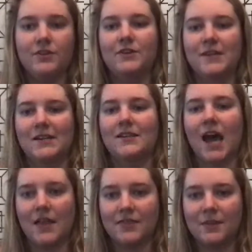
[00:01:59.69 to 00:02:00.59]
They're
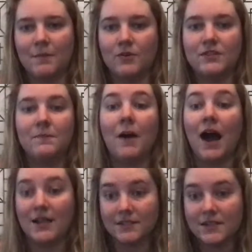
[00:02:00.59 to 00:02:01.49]
not the most
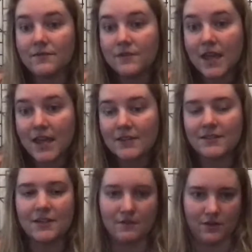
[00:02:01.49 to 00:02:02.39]
positive things,
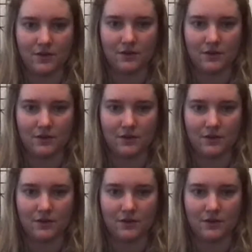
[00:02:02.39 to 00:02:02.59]
even though